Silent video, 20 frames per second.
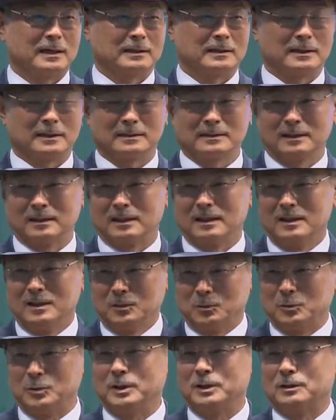We are
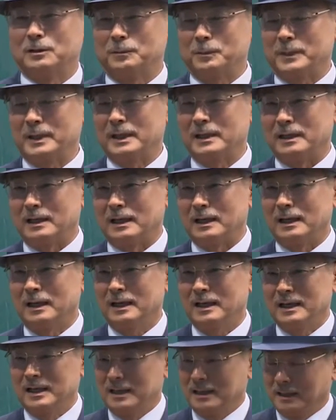now in a
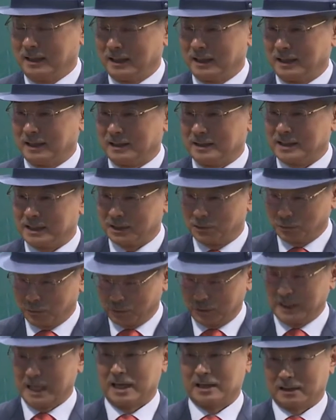position
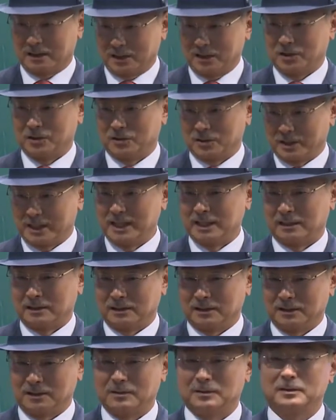where we
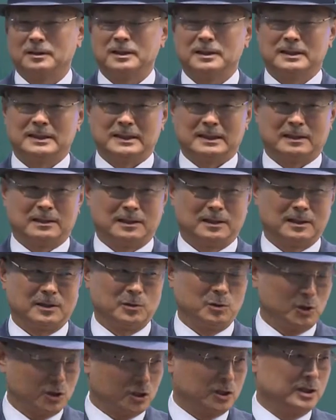have become
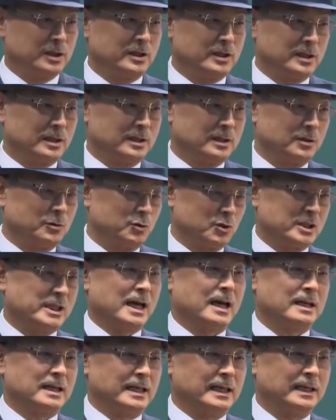the
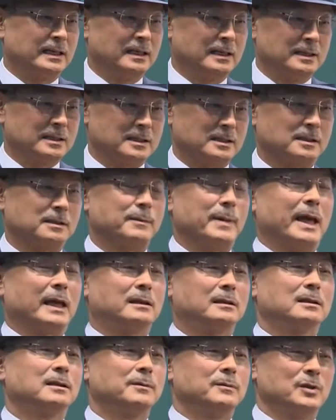forerunner
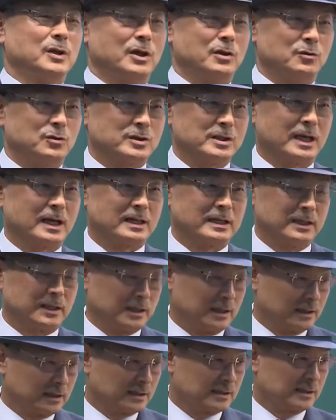of this sector.
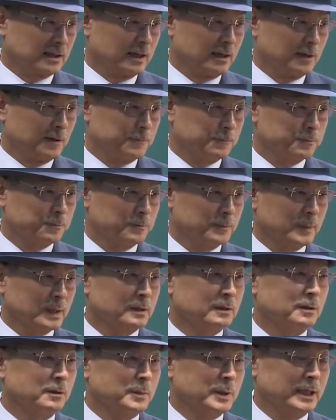
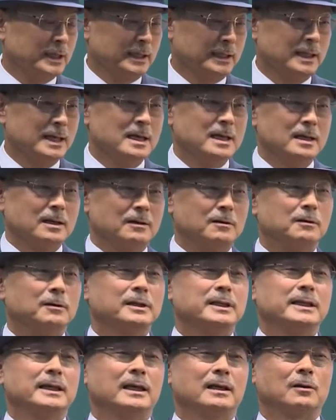That means that
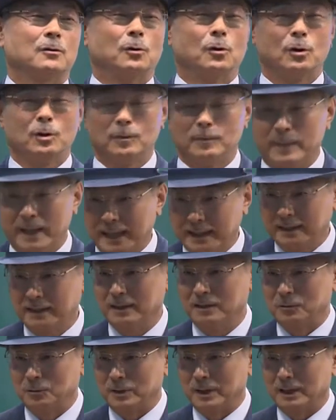we need to act
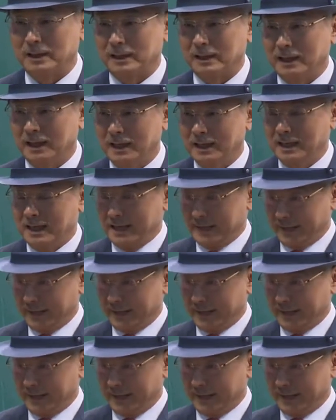accordingly.